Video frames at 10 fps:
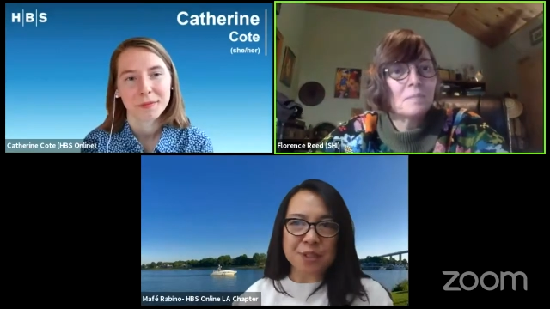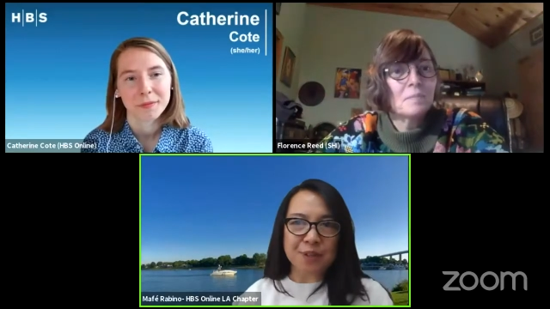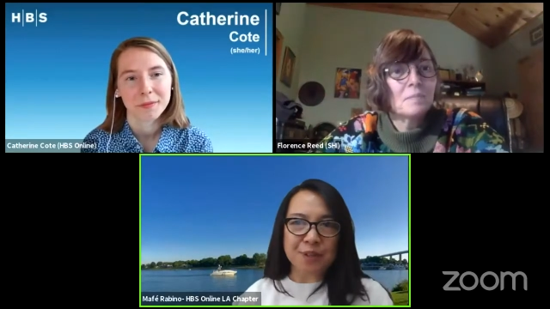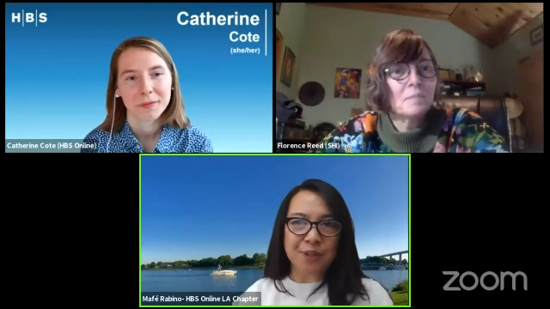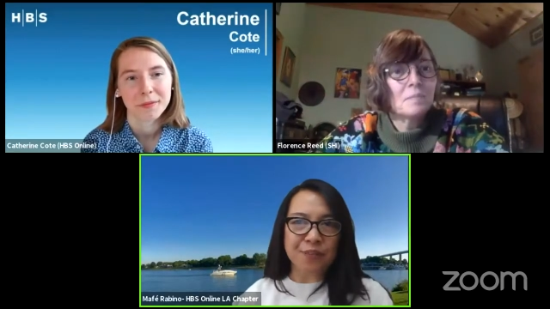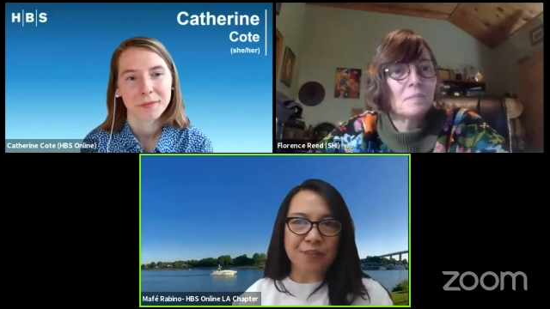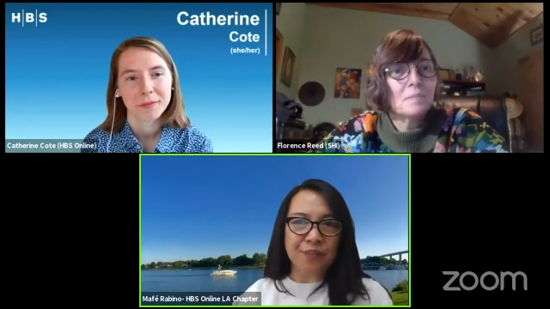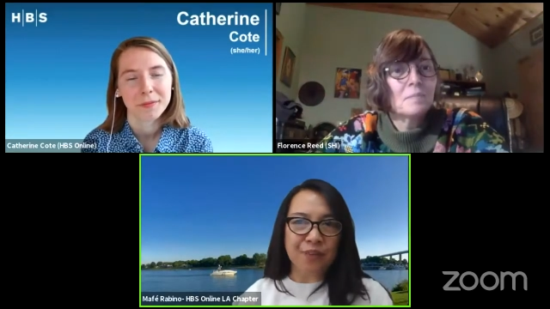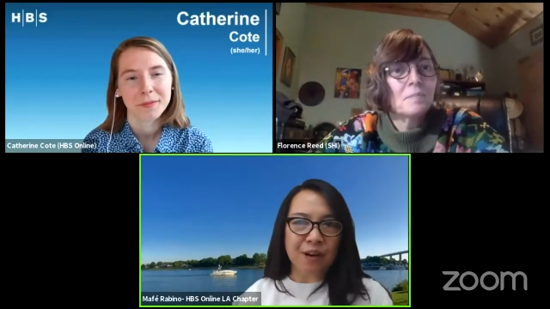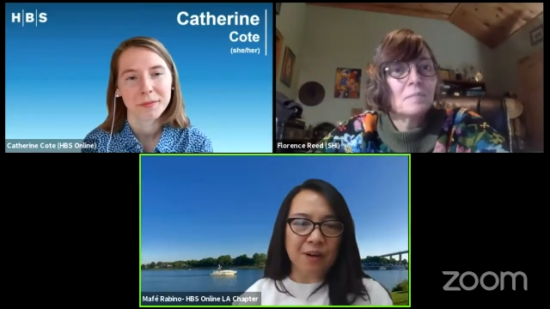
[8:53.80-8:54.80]
Speaker 1: Um,
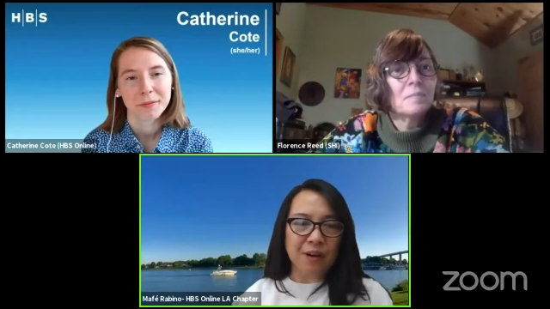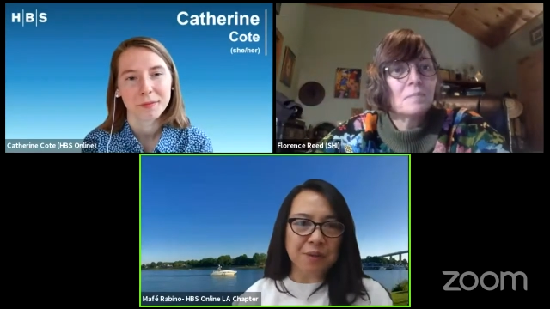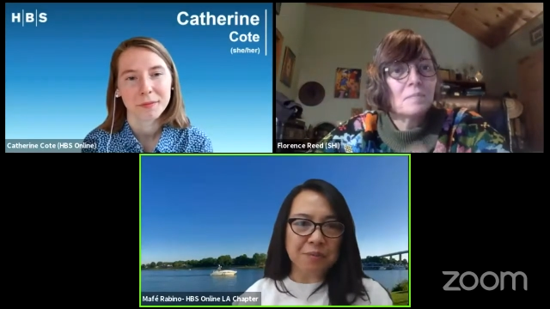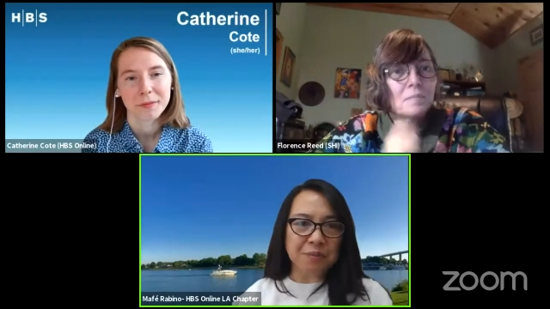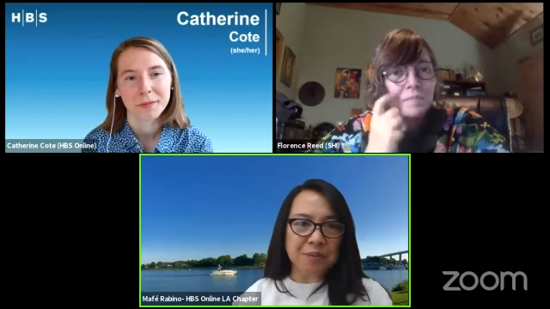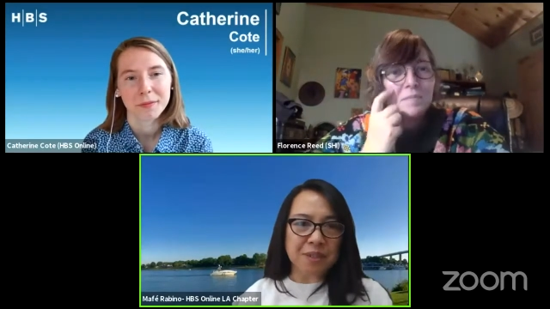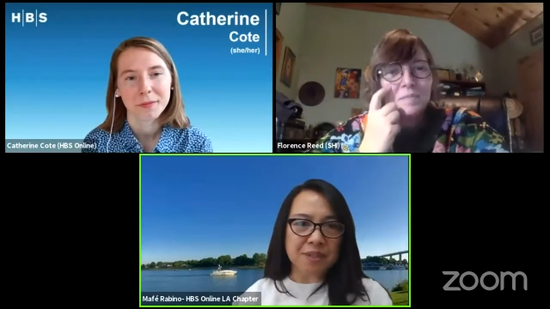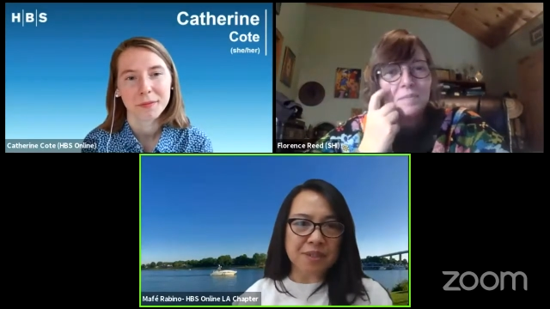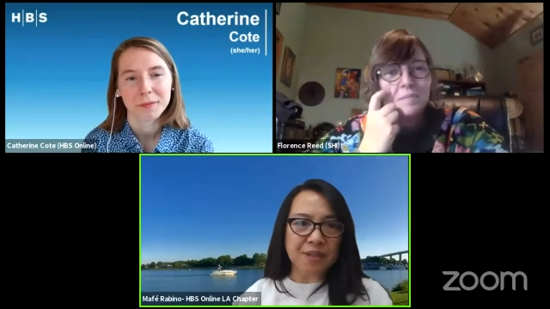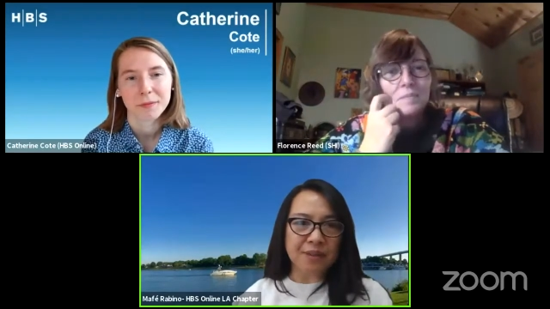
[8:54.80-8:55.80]
well, I had seen
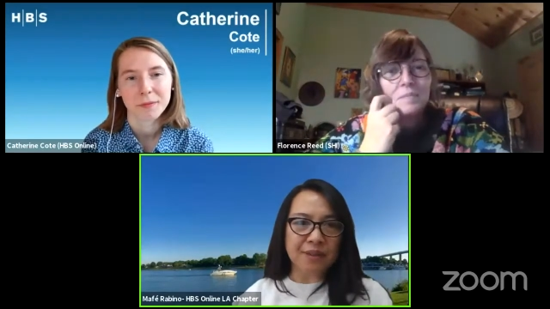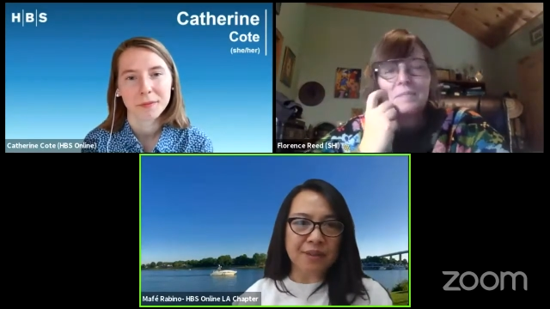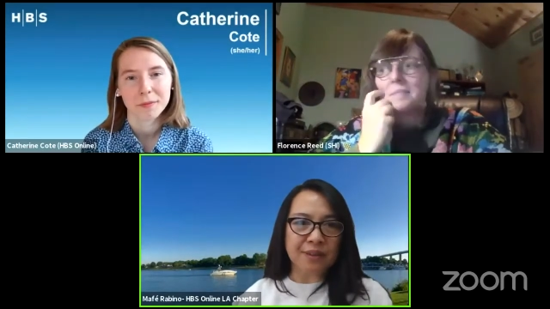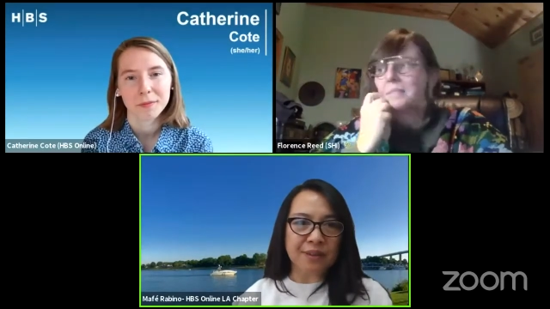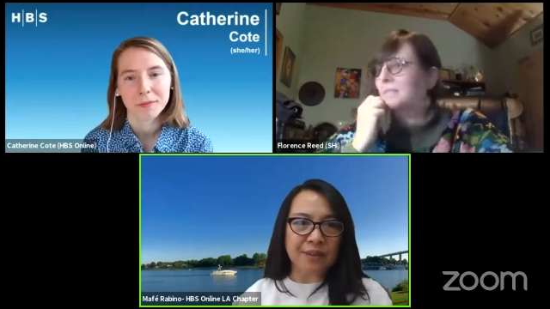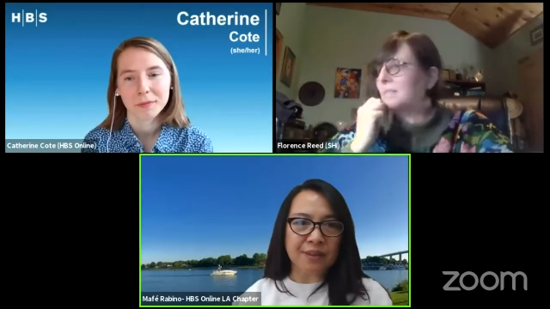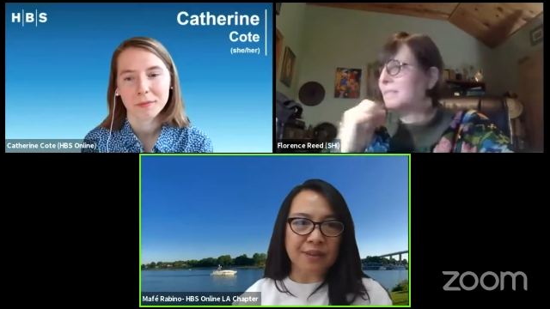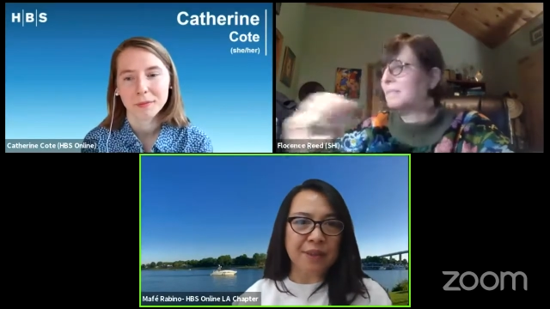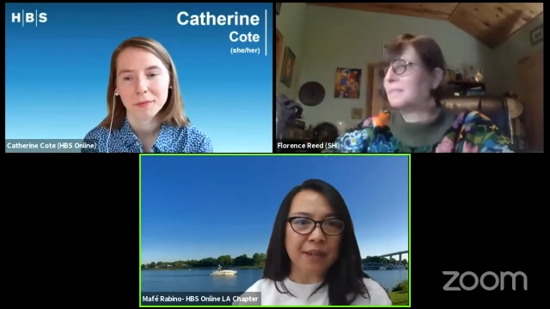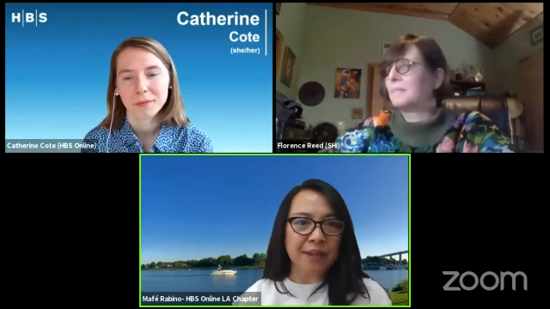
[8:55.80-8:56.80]
the, um, the
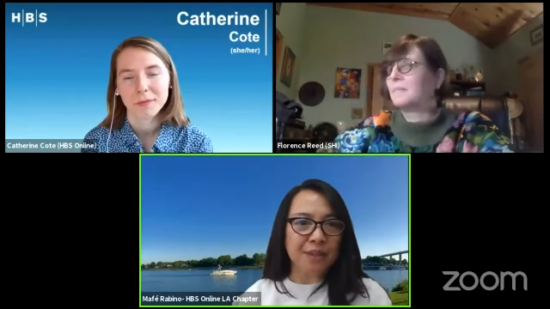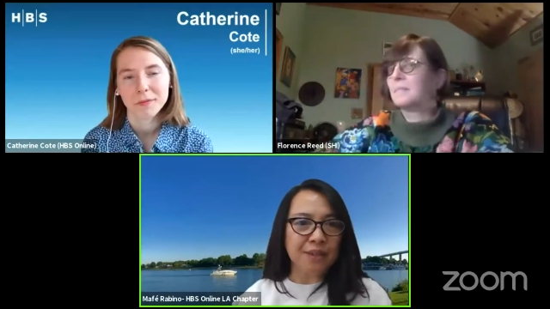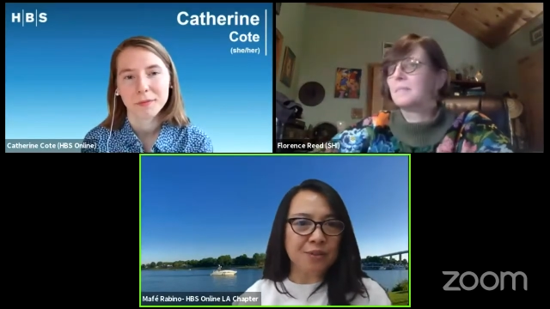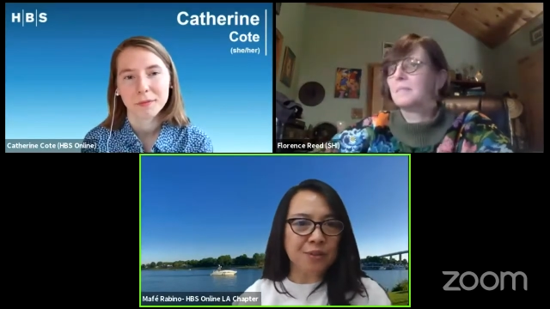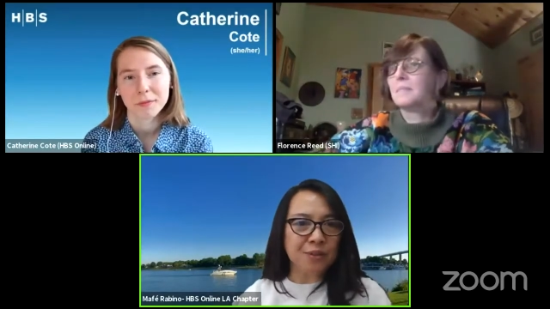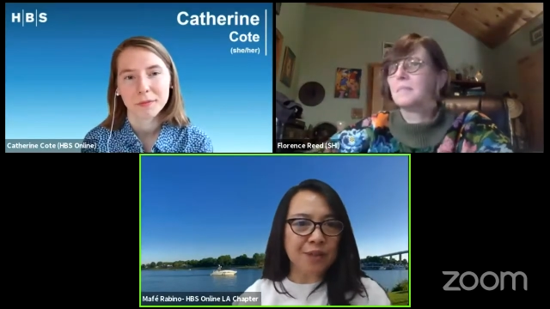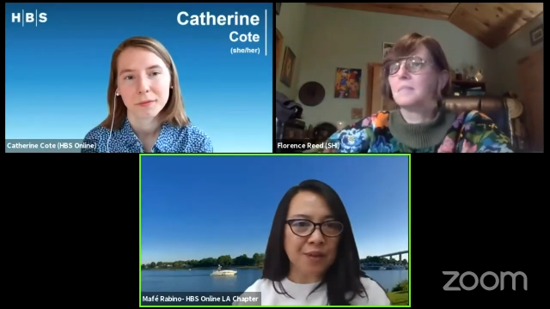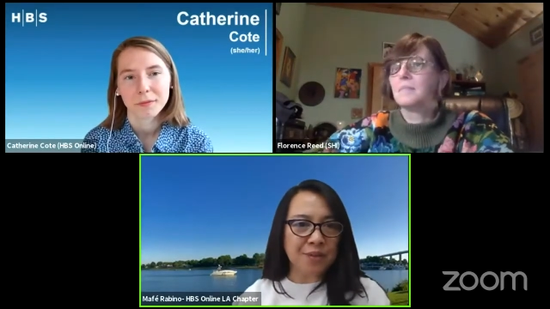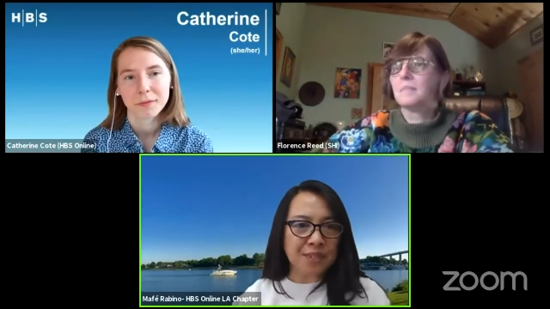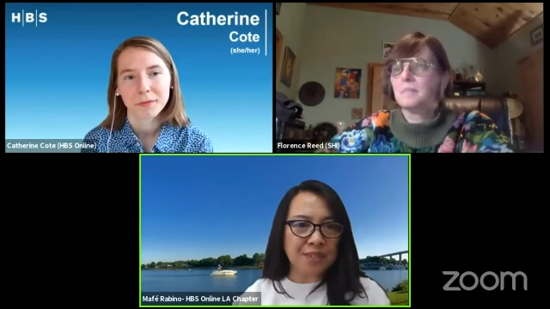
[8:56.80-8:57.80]
advertisement of
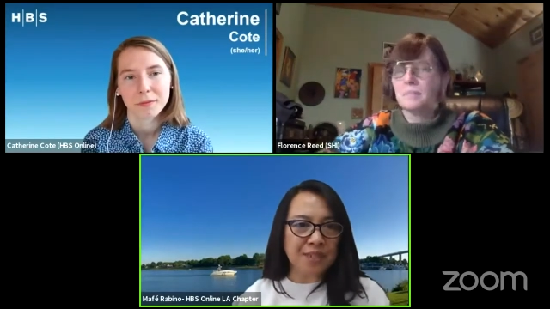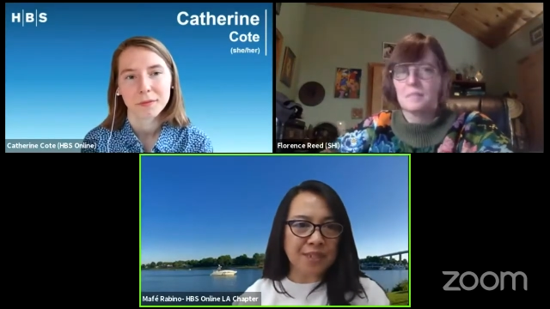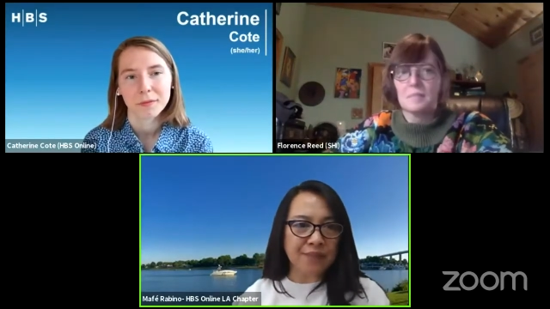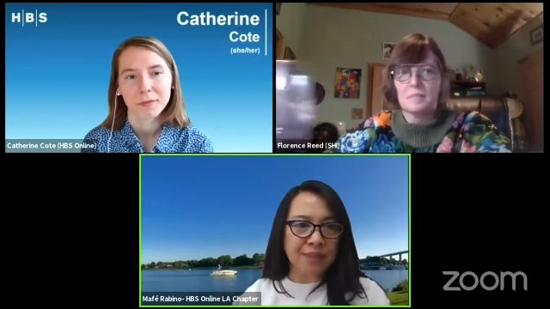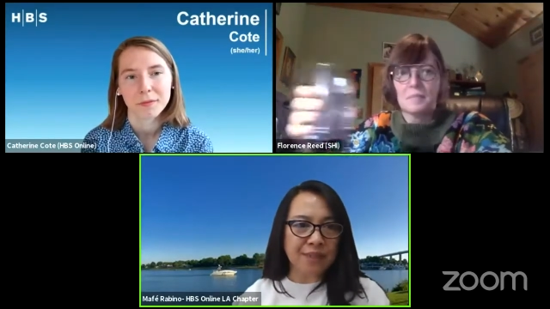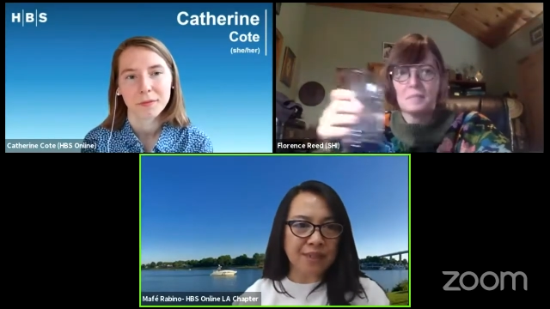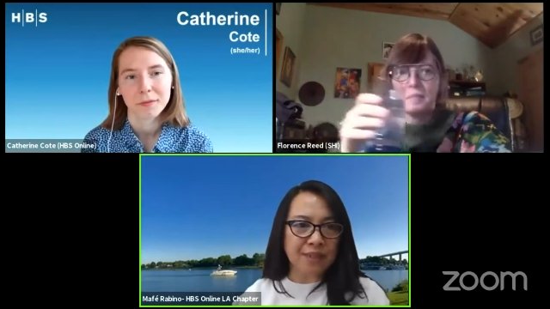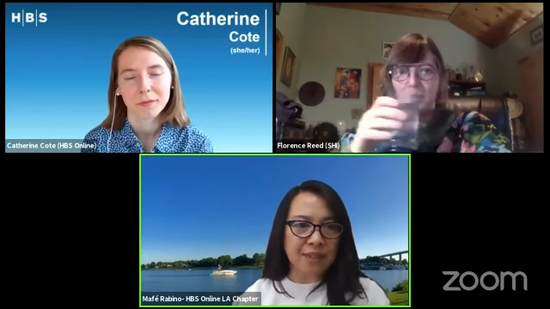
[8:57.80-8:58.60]
Harvard Business Online back